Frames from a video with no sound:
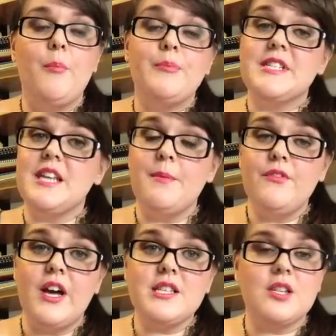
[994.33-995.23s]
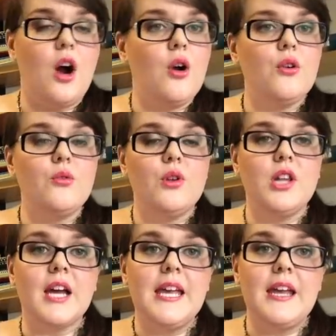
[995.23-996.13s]
Some of us are
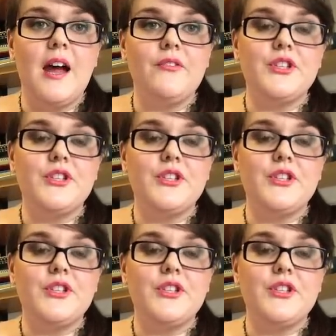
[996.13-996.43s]
lucky enough